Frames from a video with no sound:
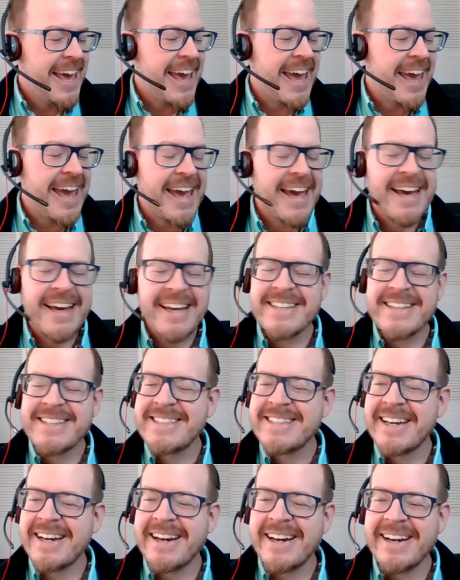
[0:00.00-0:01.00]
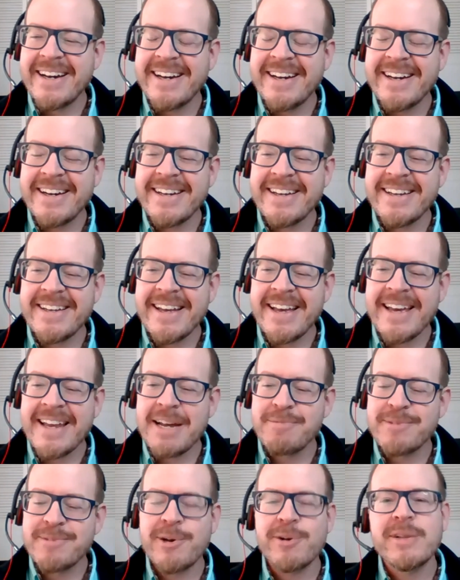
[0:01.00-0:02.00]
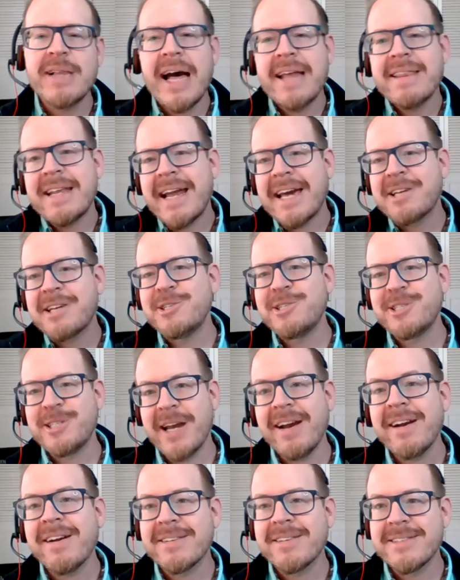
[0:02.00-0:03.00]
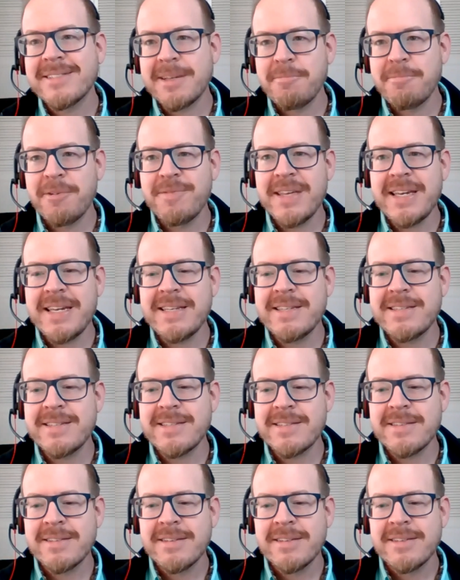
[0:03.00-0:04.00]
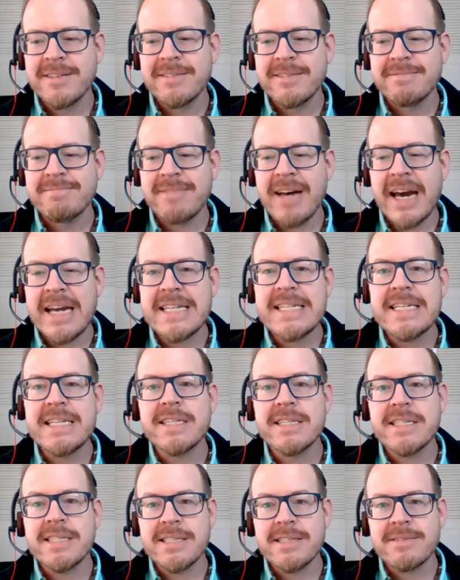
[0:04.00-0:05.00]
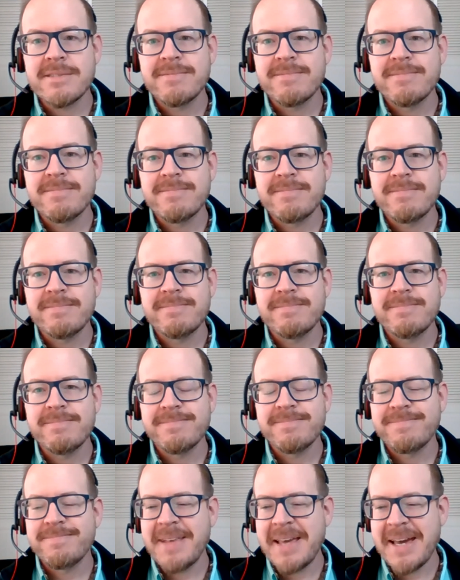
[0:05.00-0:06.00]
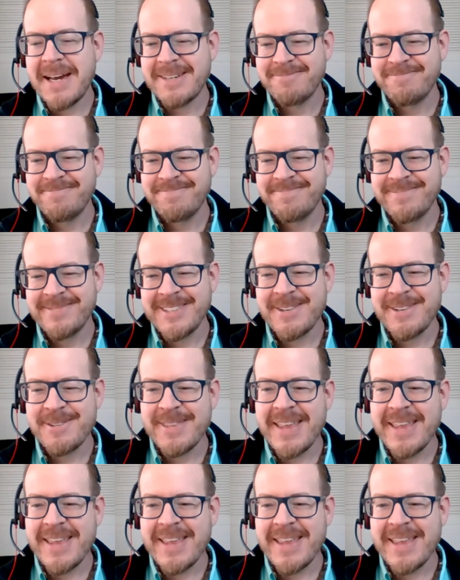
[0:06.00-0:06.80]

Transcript: And I'm so glad that I could share some of these ideas. Yeah. So